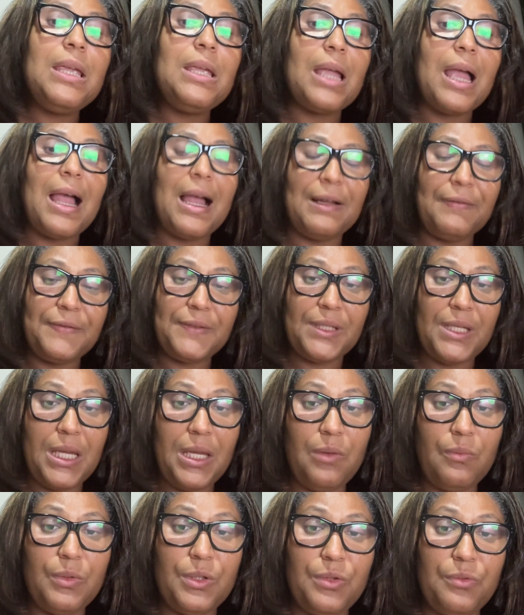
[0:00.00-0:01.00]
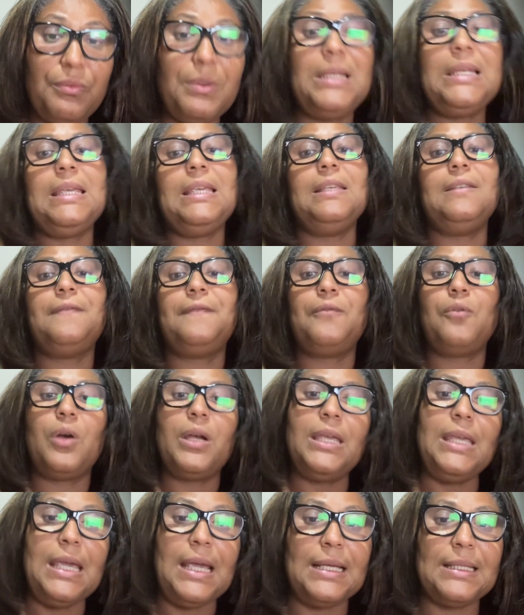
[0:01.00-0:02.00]
after he was released, 4
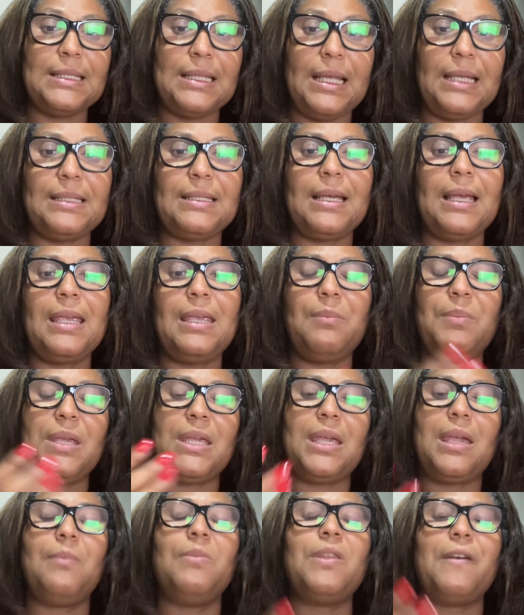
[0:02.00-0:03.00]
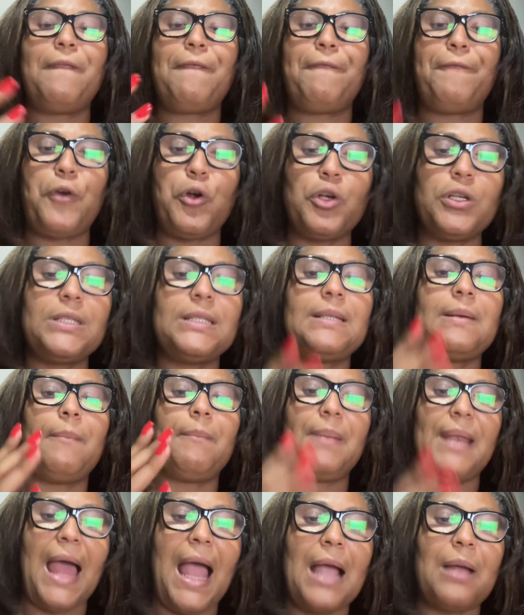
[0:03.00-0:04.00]
years later, he became the
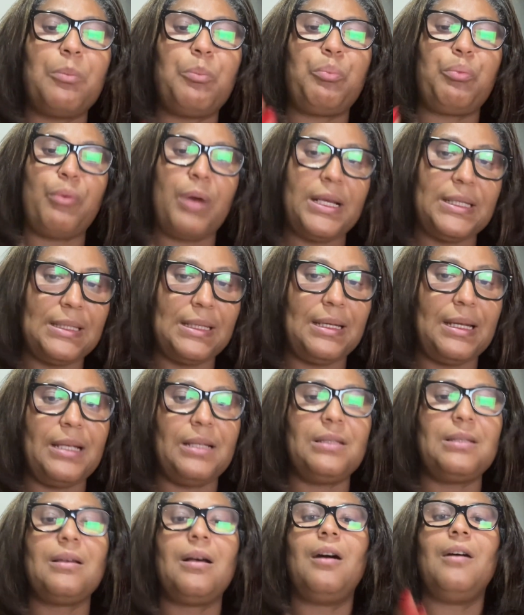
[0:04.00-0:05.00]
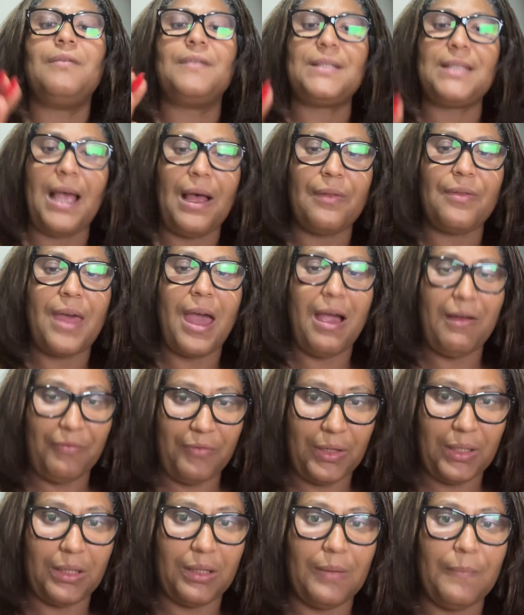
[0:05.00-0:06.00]
first Black president of South
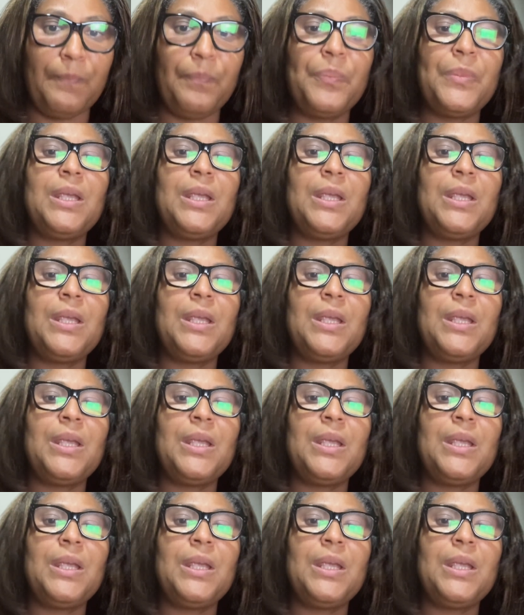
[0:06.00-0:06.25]
Africa.